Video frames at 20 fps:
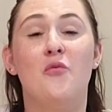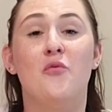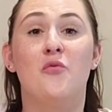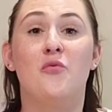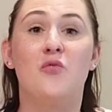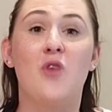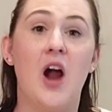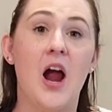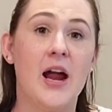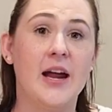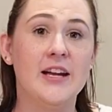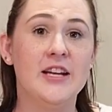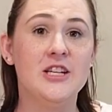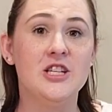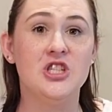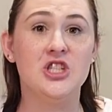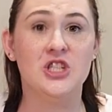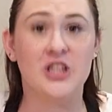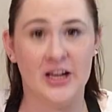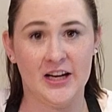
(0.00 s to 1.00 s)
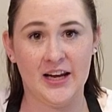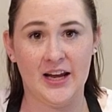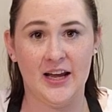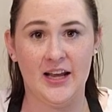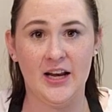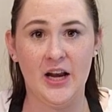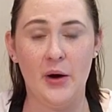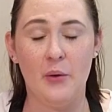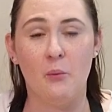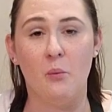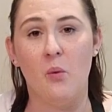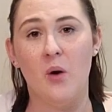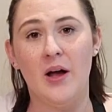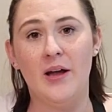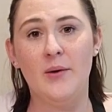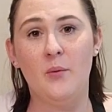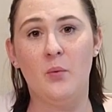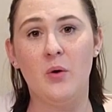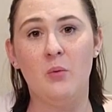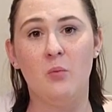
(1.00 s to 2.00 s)
fried chicken,
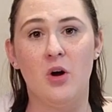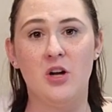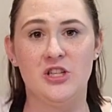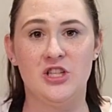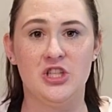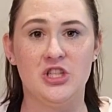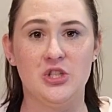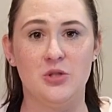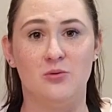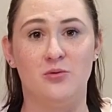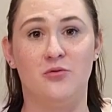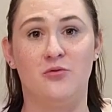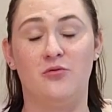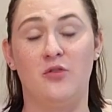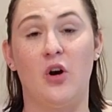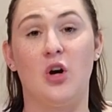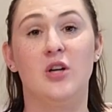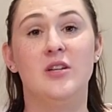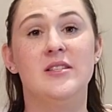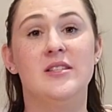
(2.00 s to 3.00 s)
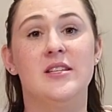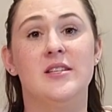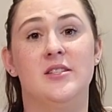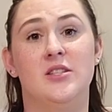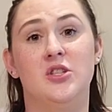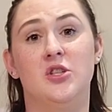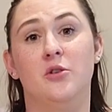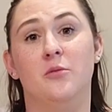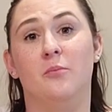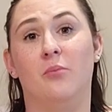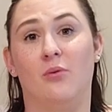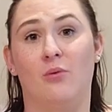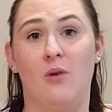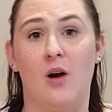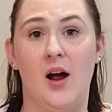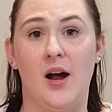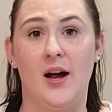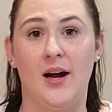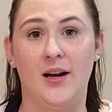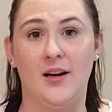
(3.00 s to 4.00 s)
what we want to do first is to
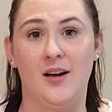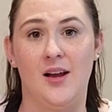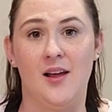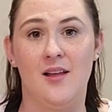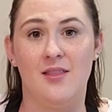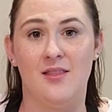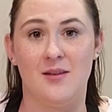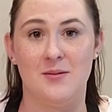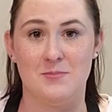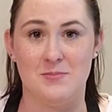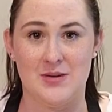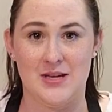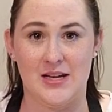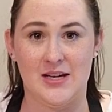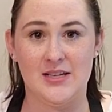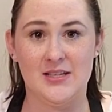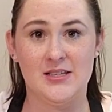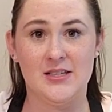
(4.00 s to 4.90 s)
brine the meat.